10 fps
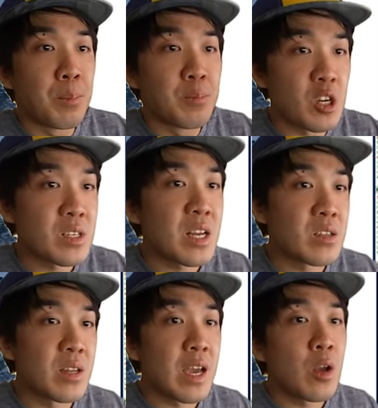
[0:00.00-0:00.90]
Just like
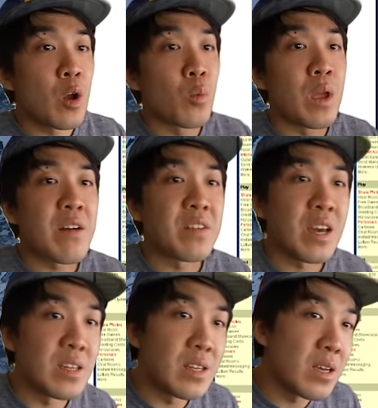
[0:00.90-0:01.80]
today, we have an
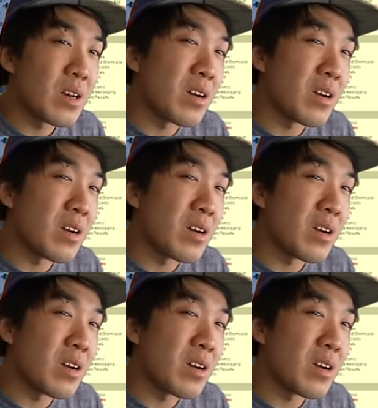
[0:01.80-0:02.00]
idea